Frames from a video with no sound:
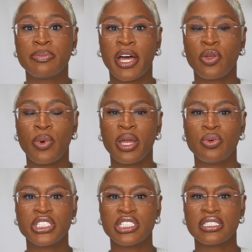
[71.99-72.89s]
by the way,
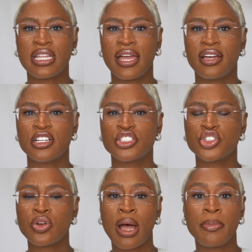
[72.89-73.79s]
which is like a
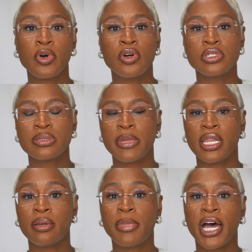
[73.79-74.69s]
tropical
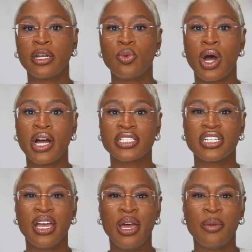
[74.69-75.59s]
smelling body
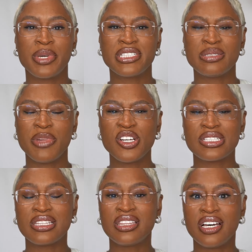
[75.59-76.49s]
wash, but it
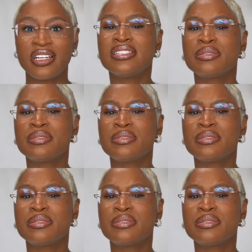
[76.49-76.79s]
smells luxe.